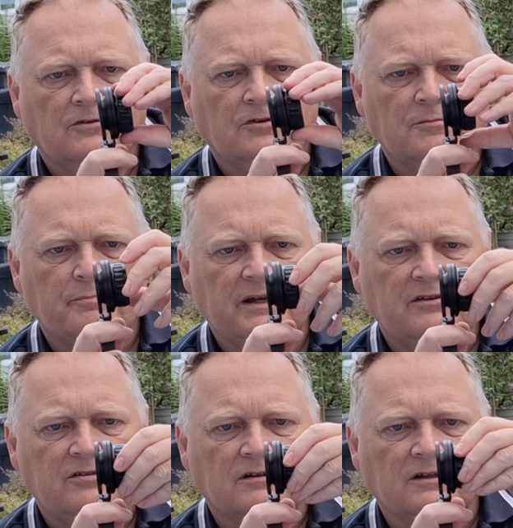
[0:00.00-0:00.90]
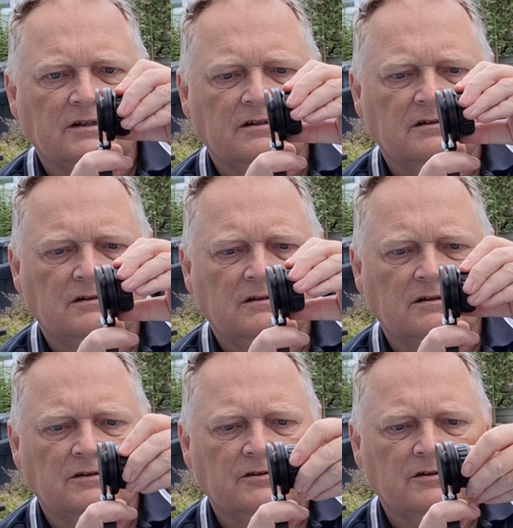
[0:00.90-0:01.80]
So basically,
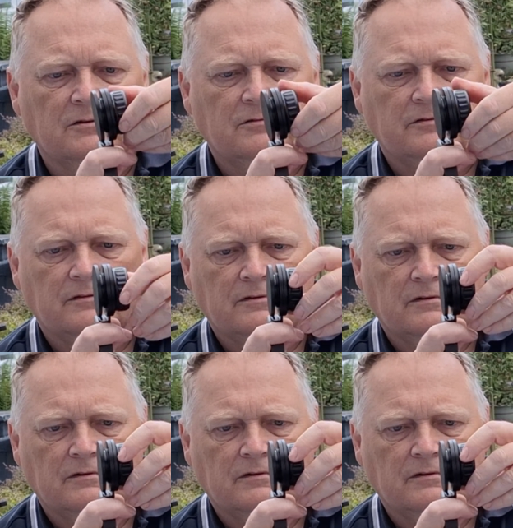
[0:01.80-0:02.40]
in use,